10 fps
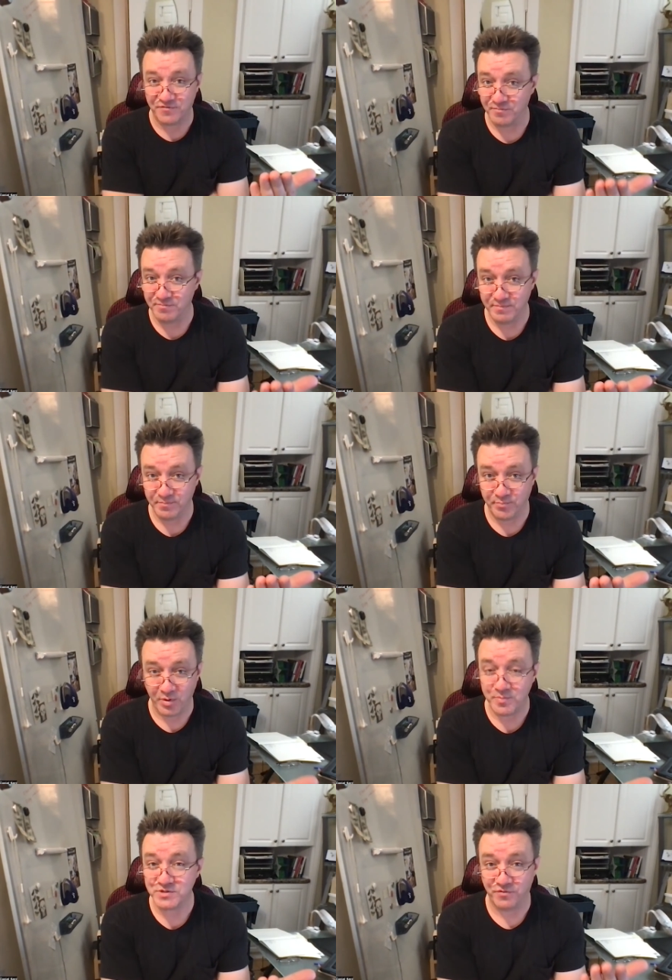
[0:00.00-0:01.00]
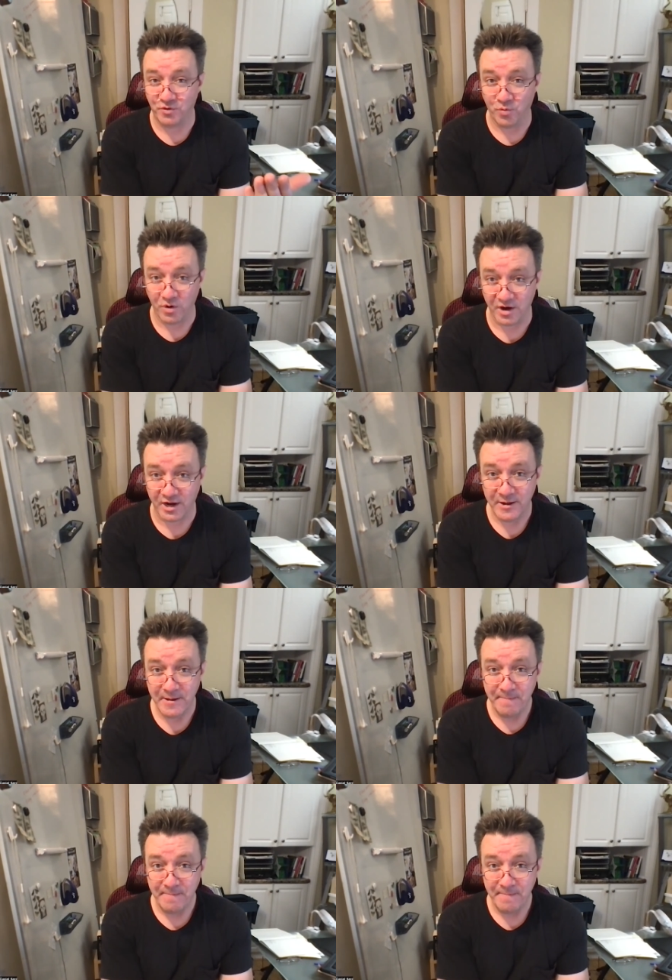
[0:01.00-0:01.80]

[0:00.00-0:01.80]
from purposeful work,